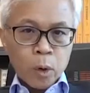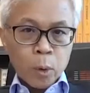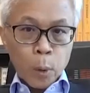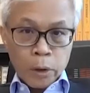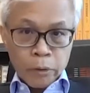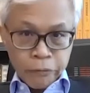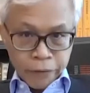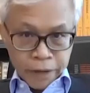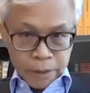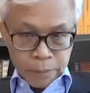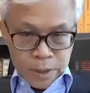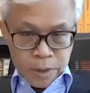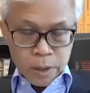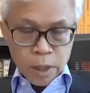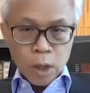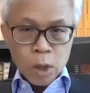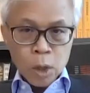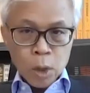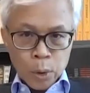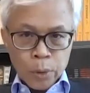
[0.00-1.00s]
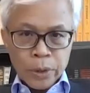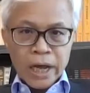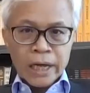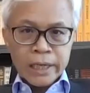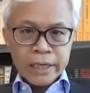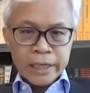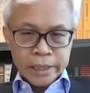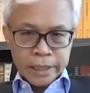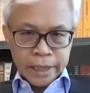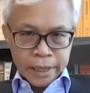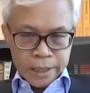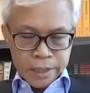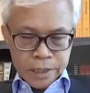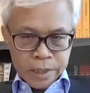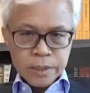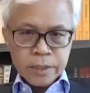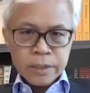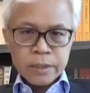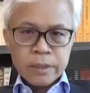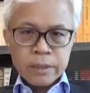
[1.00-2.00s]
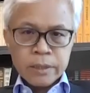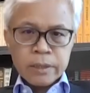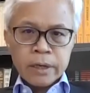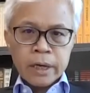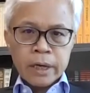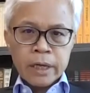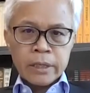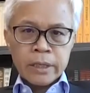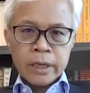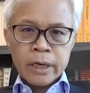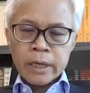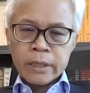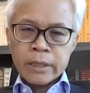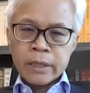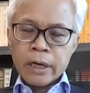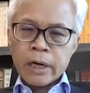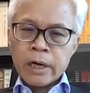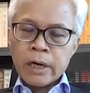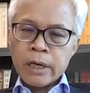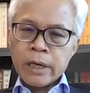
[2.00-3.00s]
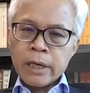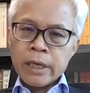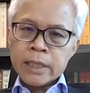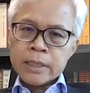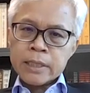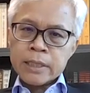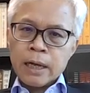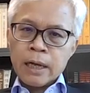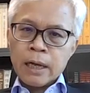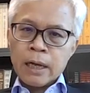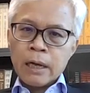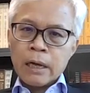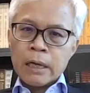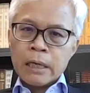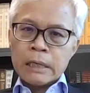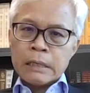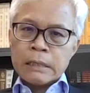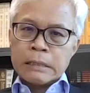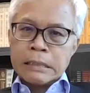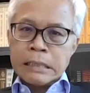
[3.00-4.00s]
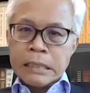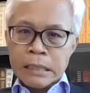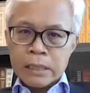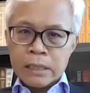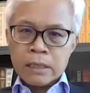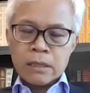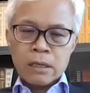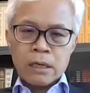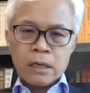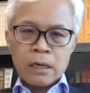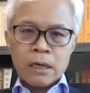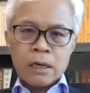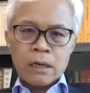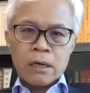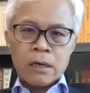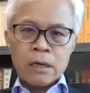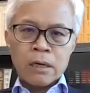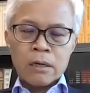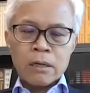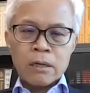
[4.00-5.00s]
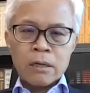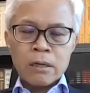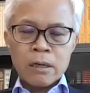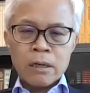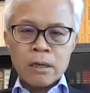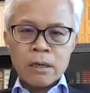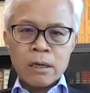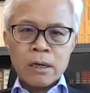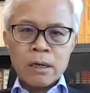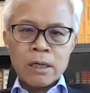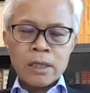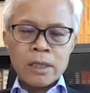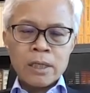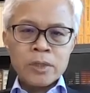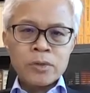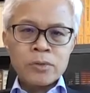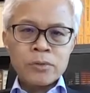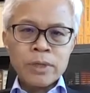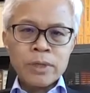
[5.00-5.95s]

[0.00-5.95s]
world famous local architect, and then his idea is to